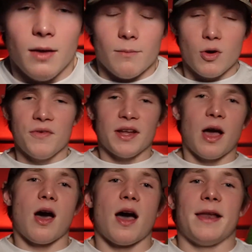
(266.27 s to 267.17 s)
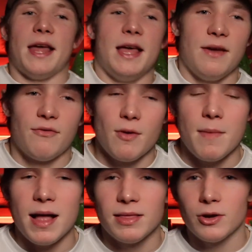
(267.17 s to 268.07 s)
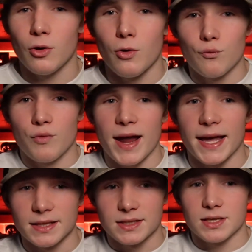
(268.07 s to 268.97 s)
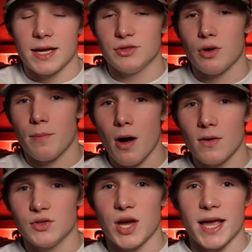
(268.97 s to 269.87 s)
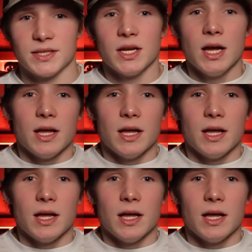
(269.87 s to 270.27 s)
moving on from my little rant, I do apologize.